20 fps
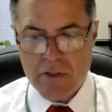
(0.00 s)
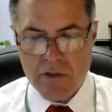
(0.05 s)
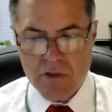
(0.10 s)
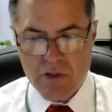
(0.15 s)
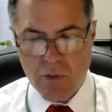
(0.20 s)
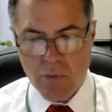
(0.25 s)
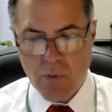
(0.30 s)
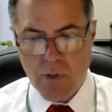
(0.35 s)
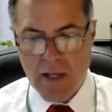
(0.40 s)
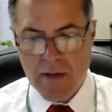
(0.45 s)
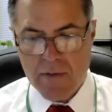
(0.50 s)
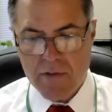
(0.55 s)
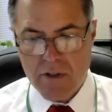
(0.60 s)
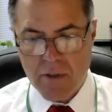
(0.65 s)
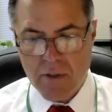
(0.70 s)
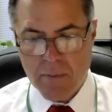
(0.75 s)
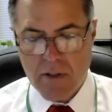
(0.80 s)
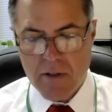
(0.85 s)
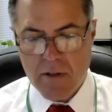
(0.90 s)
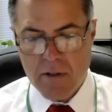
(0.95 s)
And so we'll have
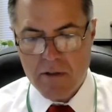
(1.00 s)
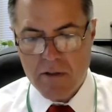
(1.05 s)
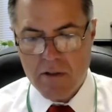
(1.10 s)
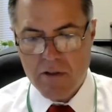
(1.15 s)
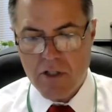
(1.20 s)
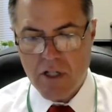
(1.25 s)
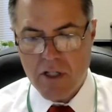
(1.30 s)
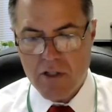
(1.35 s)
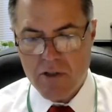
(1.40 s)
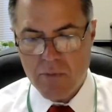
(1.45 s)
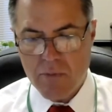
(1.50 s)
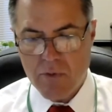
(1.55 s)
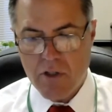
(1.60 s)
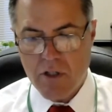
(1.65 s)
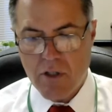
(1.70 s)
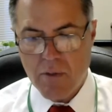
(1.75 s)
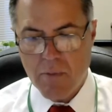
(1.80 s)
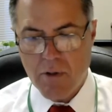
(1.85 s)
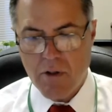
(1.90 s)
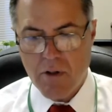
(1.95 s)
some discussion with
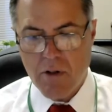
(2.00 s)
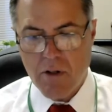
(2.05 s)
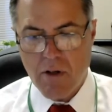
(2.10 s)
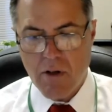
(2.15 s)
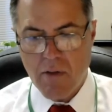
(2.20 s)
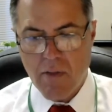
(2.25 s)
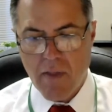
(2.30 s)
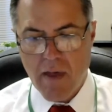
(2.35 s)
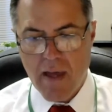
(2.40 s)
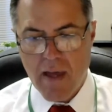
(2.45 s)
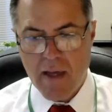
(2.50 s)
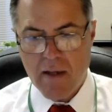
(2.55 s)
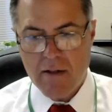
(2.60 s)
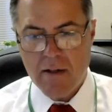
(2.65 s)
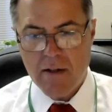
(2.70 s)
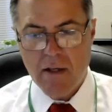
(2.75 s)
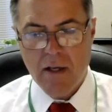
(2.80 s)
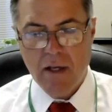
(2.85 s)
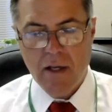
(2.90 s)
the community on that.